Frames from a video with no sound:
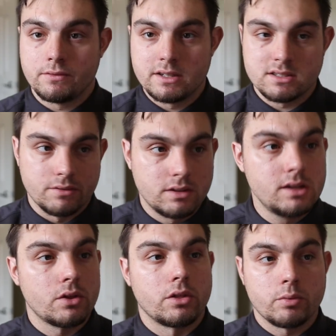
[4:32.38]
list If
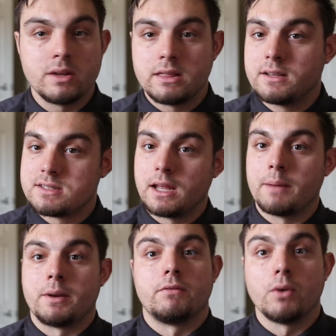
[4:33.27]
these are the three things today I'm
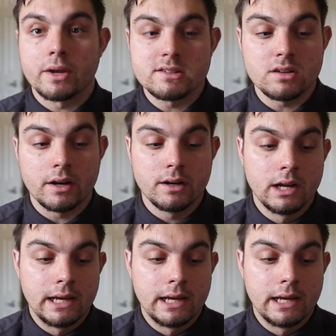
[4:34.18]
going to focus on.